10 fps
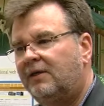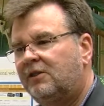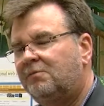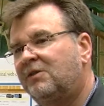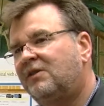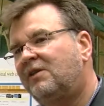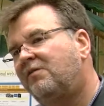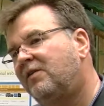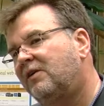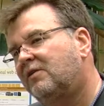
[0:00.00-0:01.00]

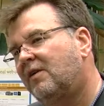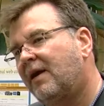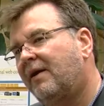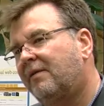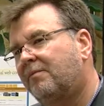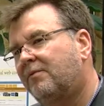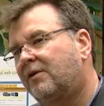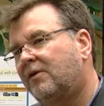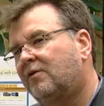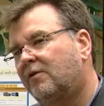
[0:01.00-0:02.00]
specific to that
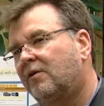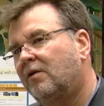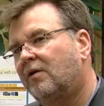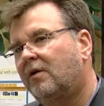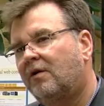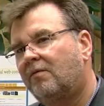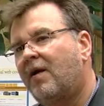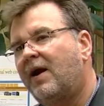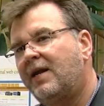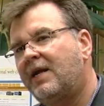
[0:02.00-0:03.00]
particular
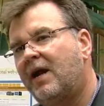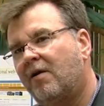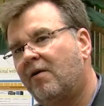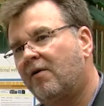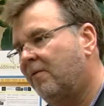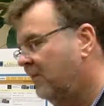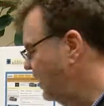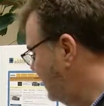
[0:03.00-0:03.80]
writing error,